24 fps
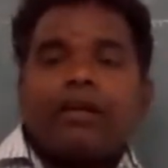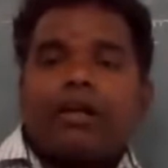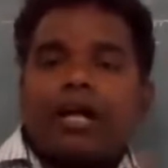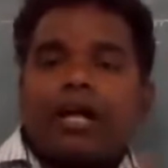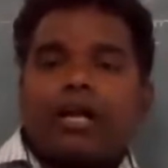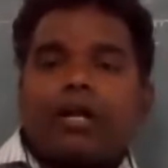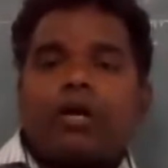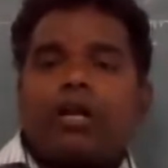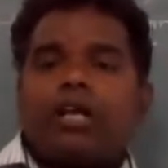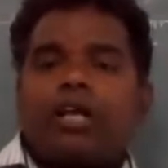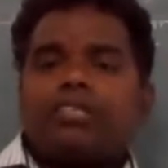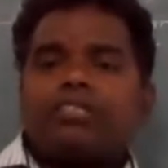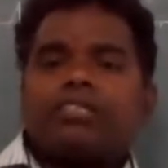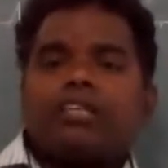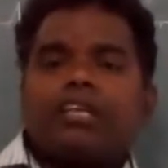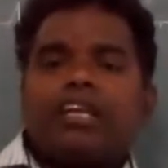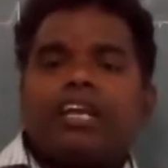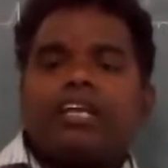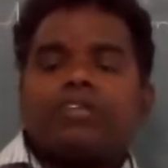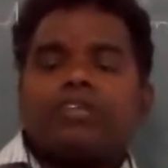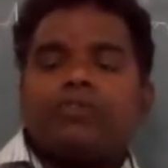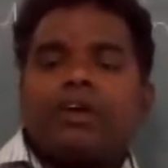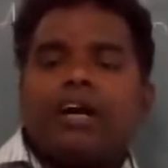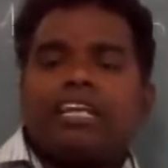Carolus
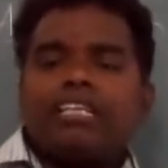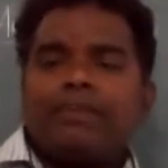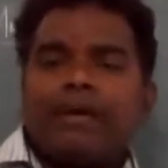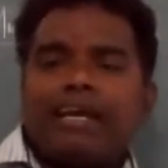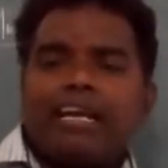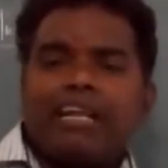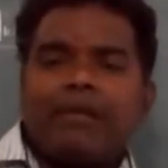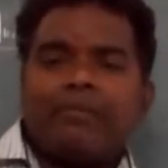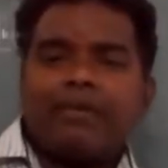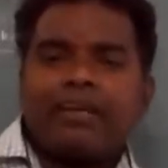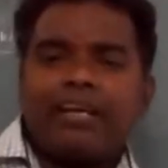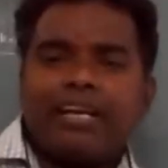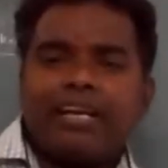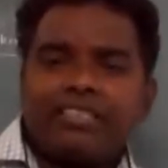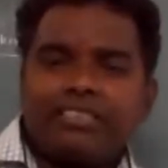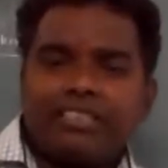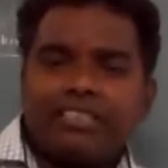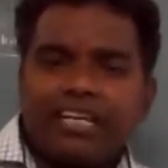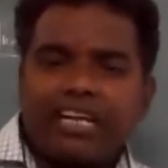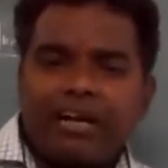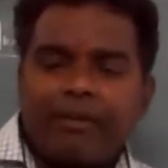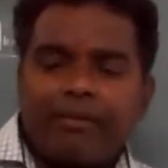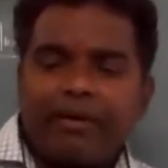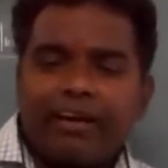Linnaeus. What is
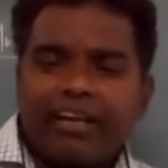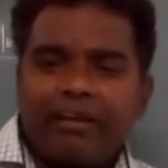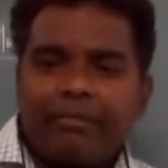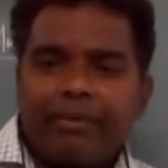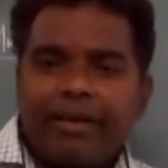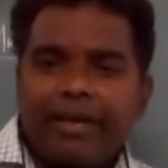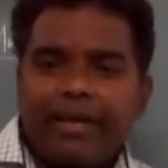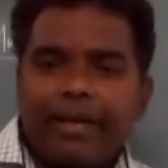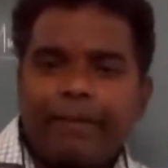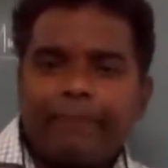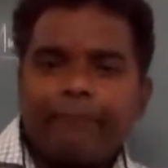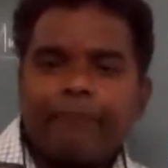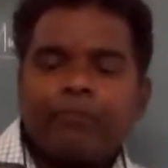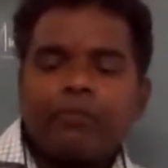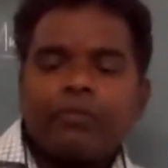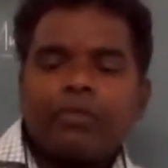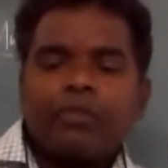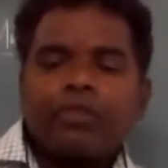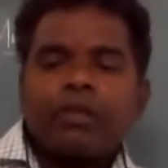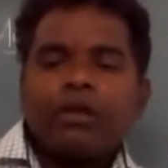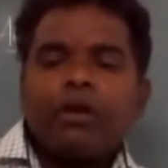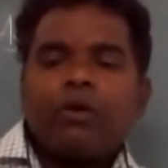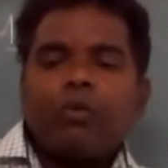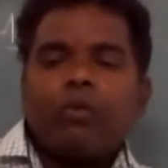binomenclature? Come on, tell me.
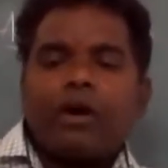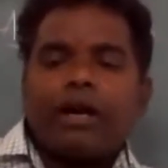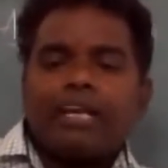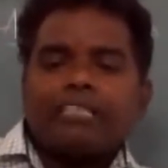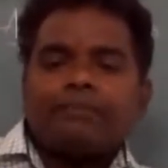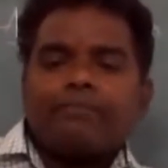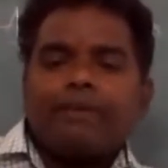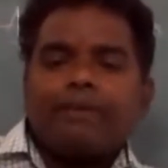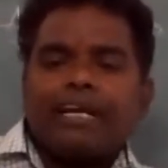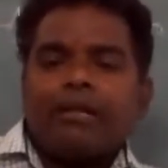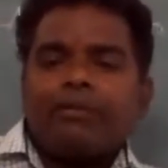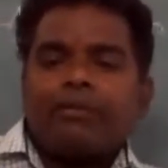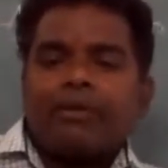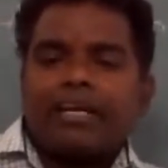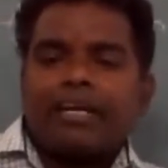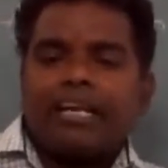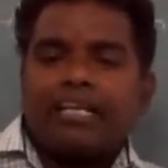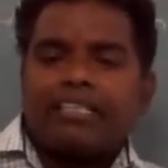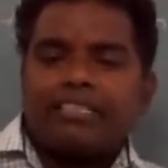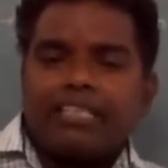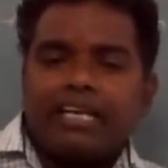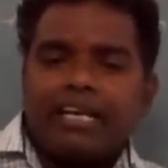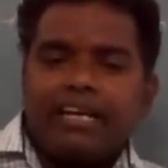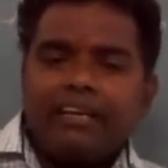What is
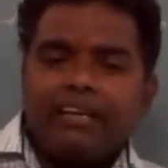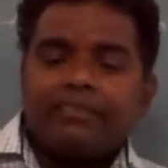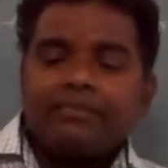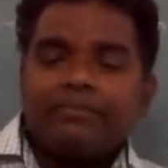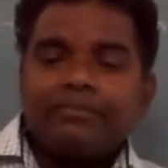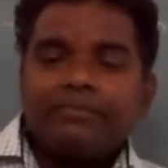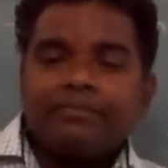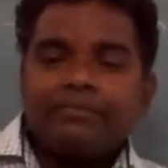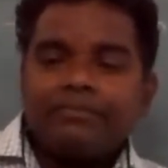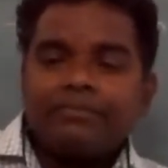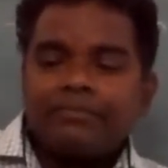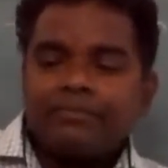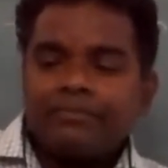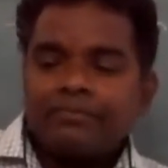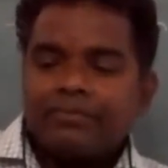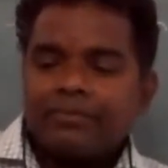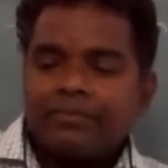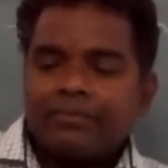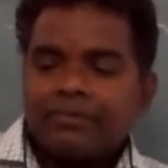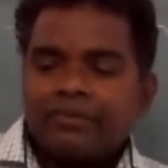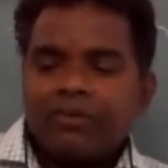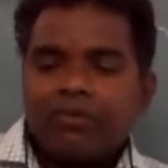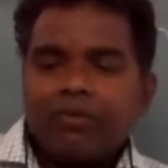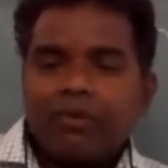binomenclature?
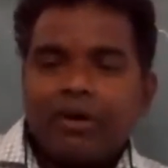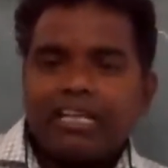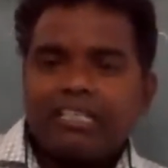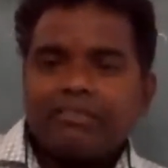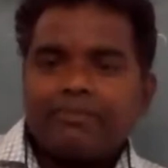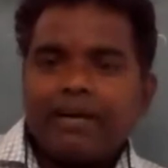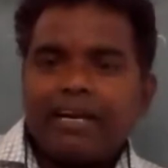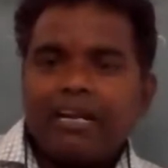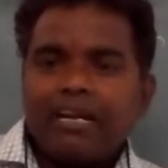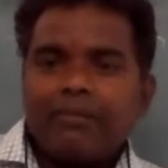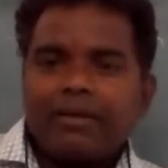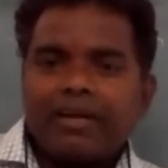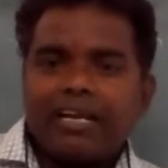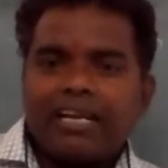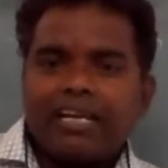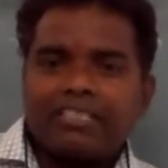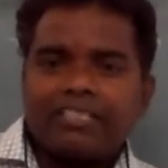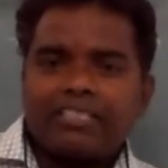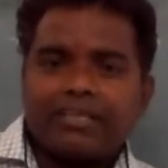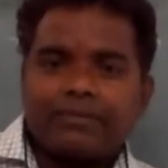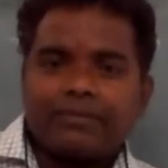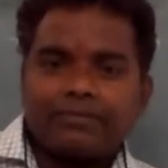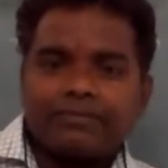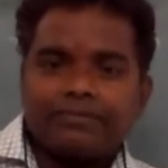What is
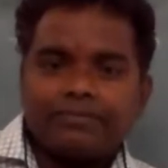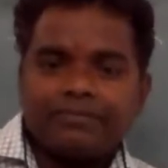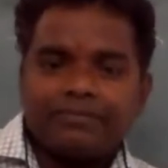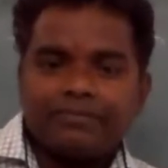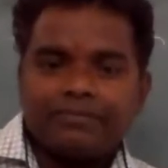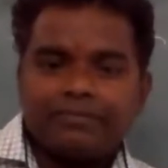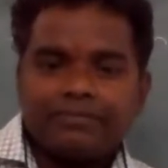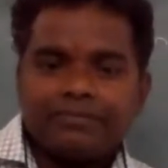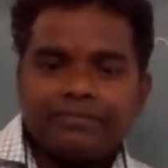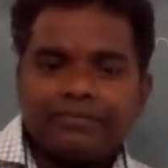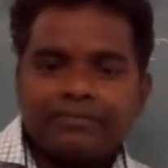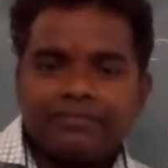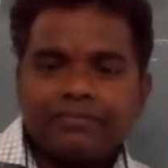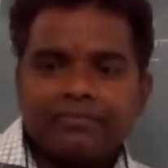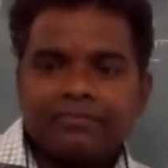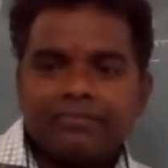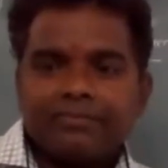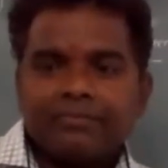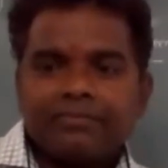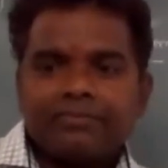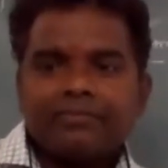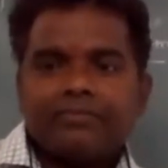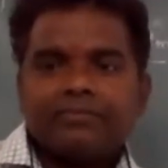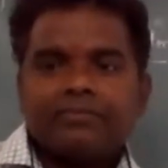binomenclature?
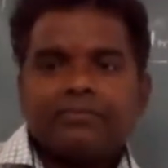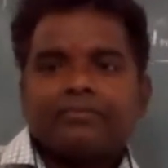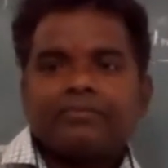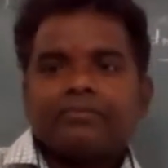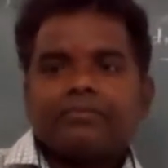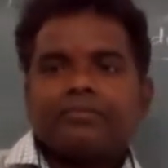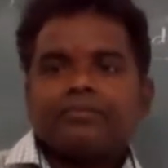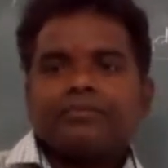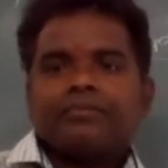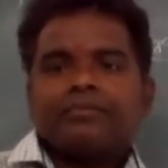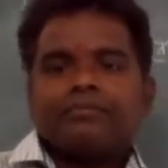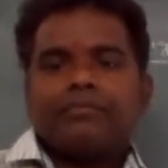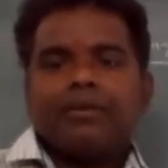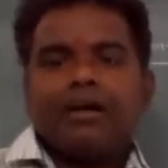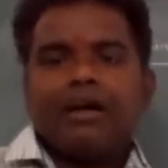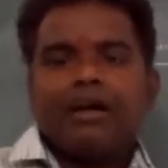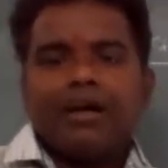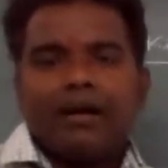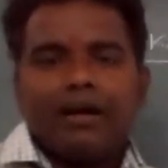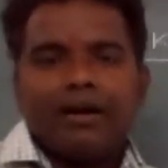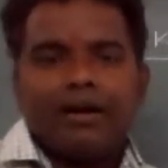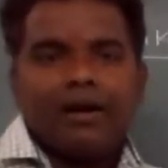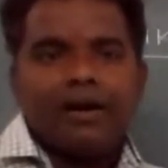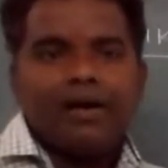
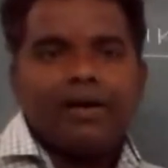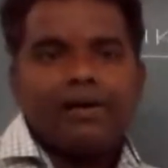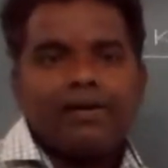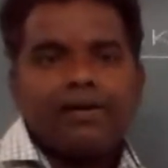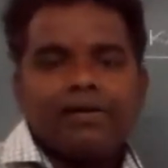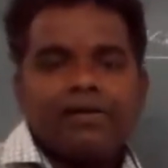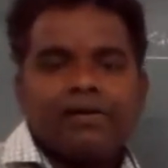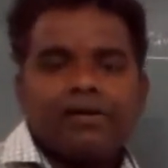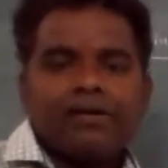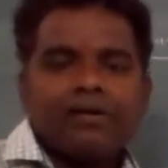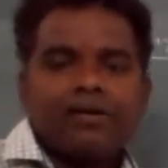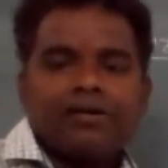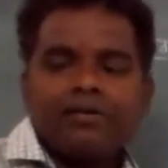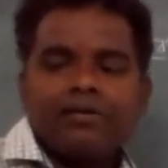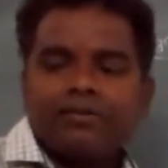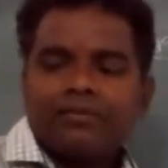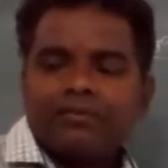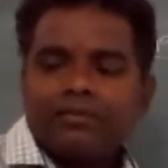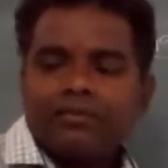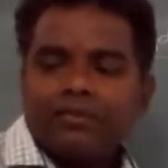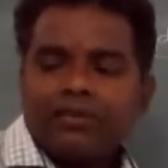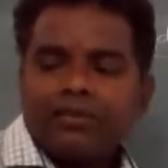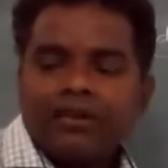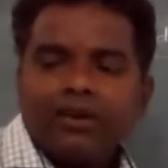Ma?
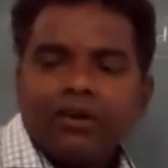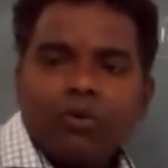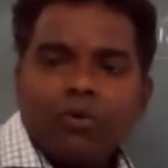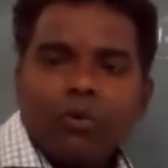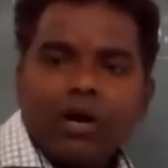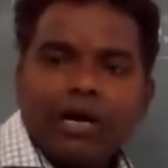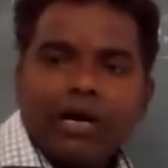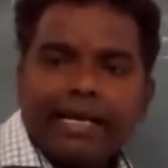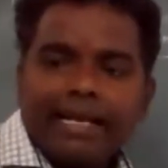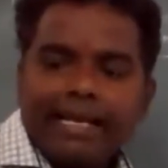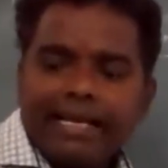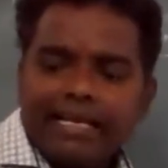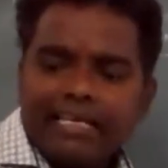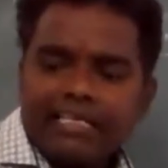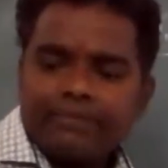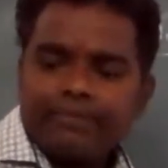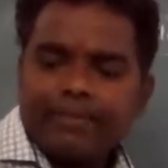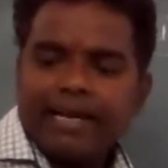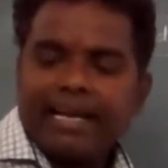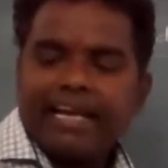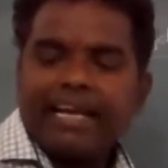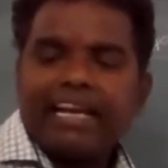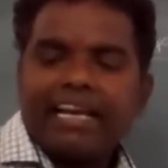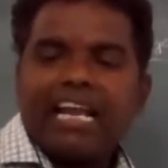What is
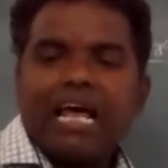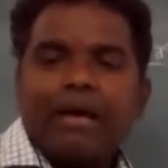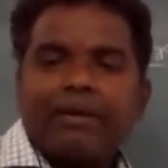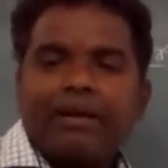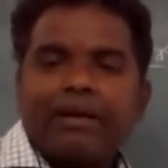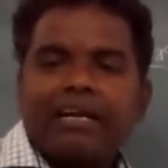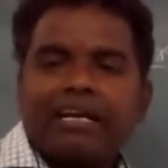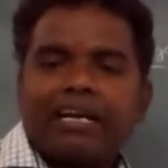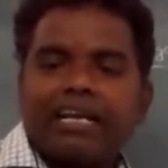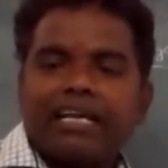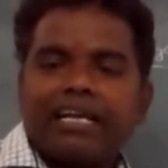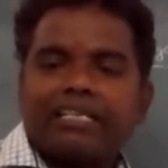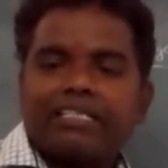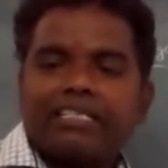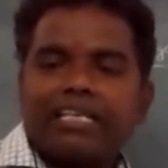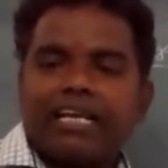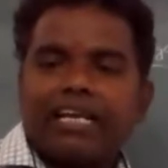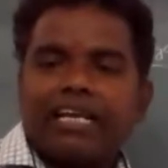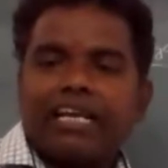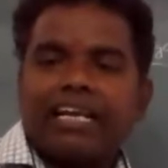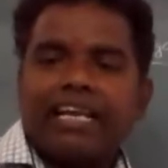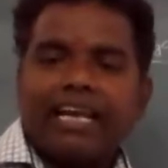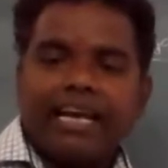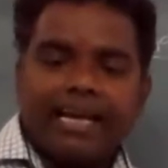
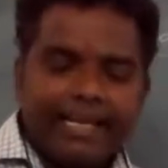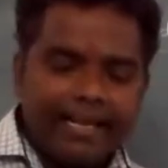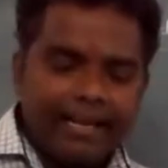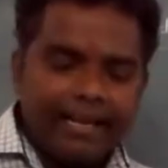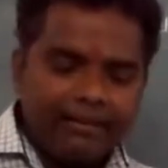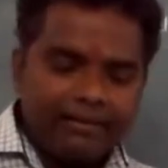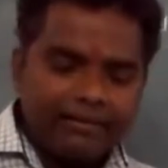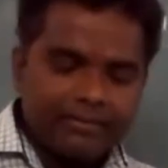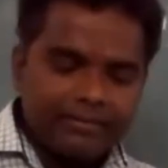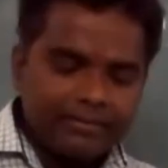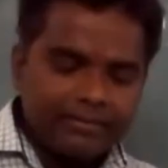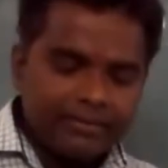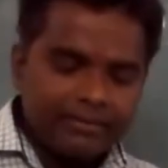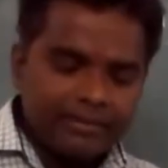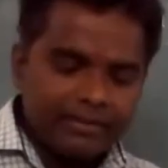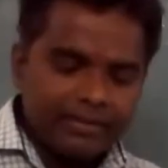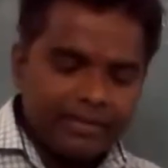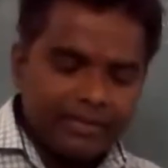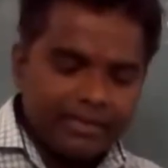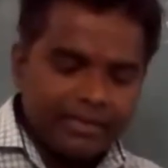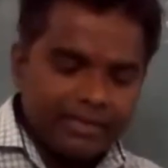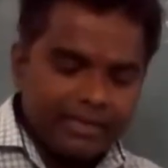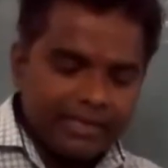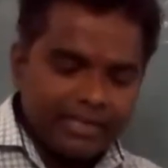binomenclature? Any idea?
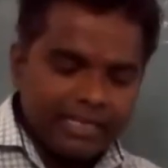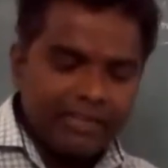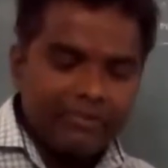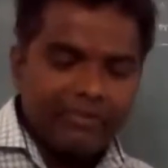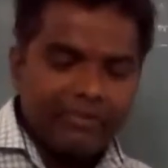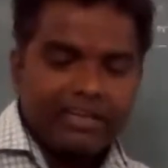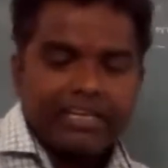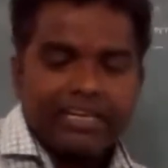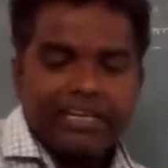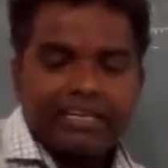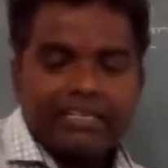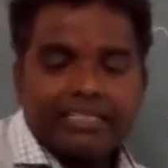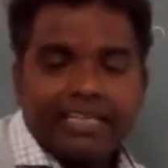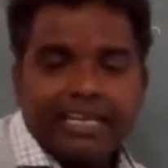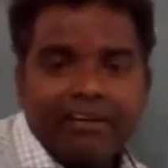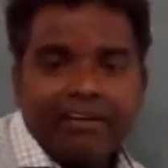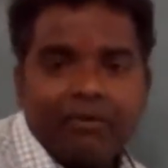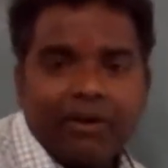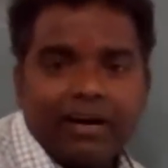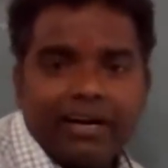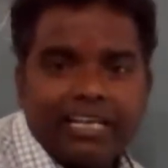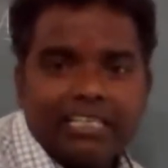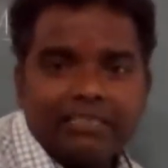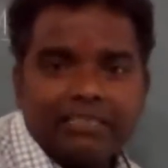Anyone can say
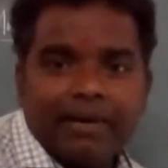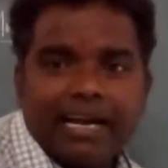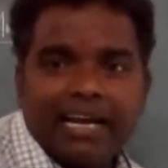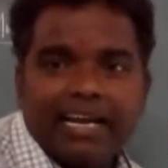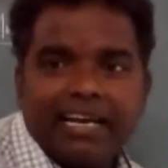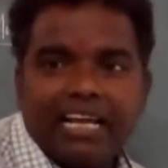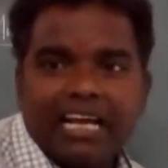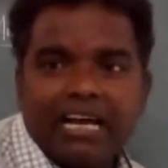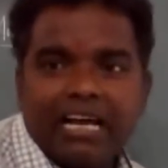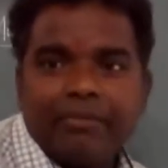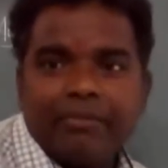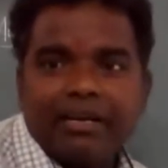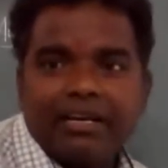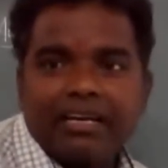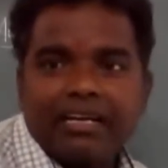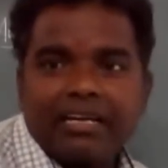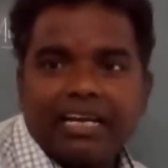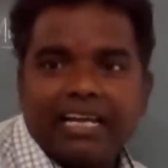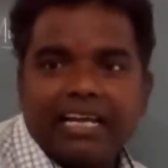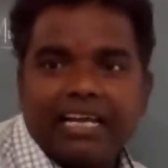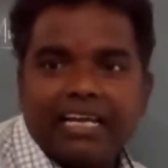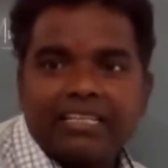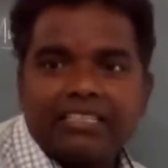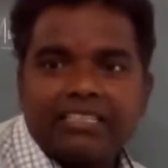what is
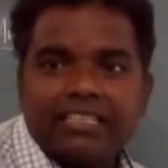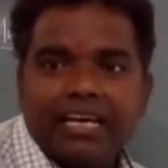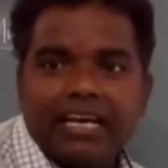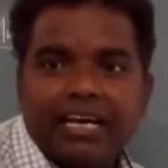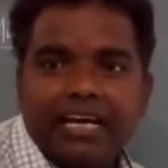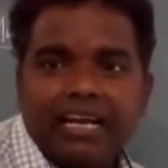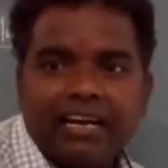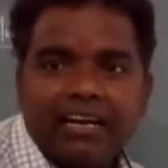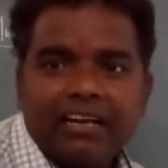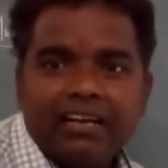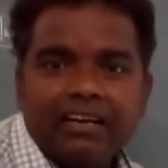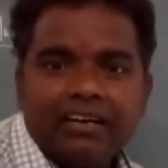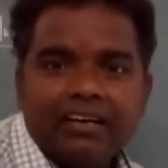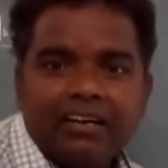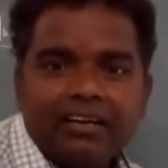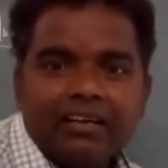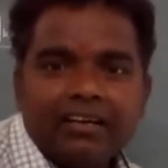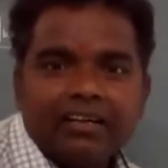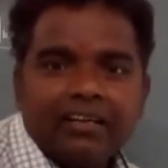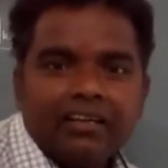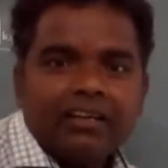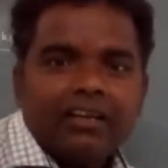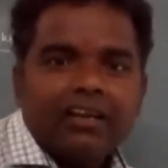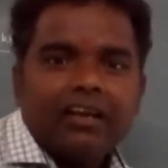binomenclature?